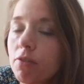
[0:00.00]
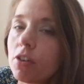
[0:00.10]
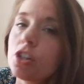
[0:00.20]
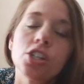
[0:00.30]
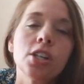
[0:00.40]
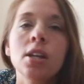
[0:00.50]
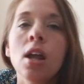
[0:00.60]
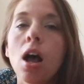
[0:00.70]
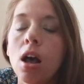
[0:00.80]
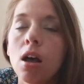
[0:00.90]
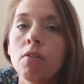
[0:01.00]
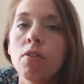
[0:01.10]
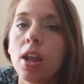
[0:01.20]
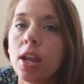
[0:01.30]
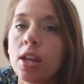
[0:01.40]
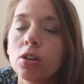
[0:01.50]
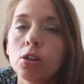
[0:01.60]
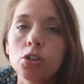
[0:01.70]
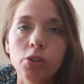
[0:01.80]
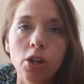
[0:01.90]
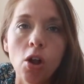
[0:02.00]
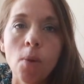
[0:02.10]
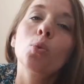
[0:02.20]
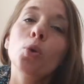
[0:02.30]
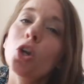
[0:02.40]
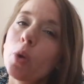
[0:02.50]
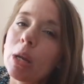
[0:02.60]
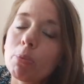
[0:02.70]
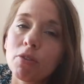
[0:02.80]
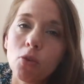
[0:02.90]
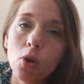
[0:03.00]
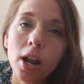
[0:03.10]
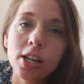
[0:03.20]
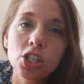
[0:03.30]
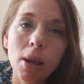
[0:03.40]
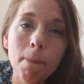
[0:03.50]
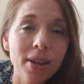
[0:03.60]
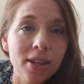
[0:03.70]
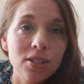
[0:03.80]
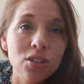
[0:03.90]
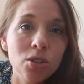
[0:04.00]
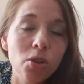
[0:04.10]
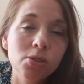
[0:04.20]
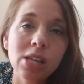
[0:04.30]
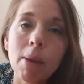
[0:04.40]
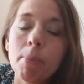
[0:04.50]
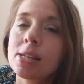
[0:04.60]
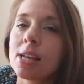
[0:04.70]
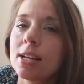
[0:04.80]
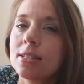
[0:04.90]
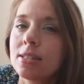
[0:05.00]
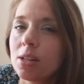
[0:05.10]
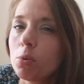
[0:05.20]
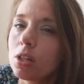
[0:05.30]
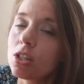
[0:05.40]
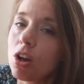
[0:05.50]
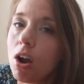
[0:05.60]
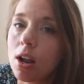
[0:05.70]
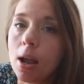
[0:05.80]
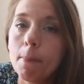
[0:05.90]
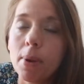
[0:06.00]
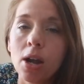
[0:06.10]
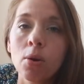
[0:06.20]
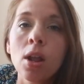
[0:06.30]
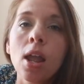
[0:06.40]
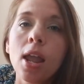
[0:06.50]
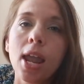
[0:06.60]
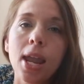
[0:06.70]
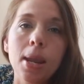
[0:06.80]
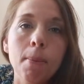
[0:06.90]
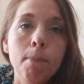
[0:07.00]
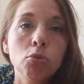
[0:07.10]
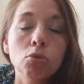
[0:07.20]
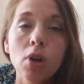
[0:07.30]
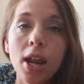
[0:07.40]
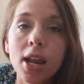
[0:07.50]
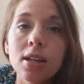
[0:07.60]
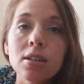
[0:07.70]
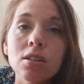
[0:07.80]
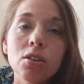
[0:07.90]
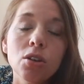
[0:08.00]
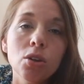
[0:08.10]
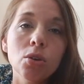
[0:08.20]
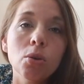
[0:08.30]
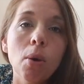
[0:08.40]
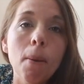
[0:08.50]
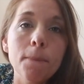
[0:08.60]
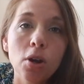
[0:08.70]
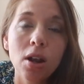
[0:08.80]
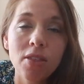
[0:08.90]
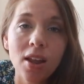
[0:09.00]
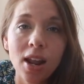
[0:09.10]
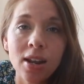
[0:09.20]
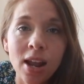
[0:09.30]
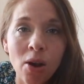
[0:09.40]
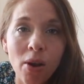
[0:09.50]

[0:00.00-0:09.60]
version of a grocery haul. Real quick, before I jump into those topics, I did wanna talk about a brand new book that I now